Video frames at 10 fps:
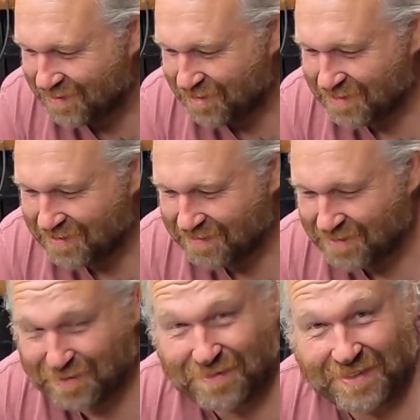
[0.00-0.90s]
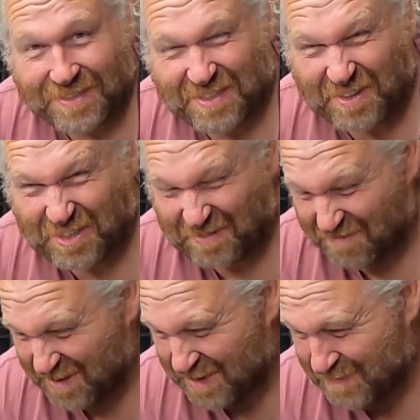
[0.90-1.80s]
trying to do things that I
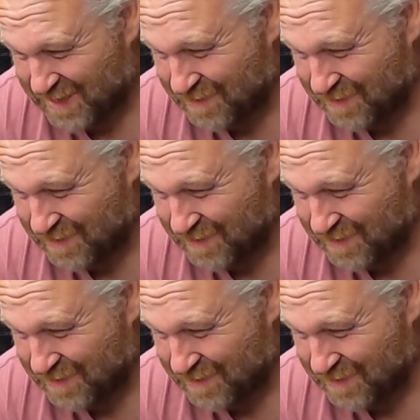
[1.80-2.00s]
shouldn't really be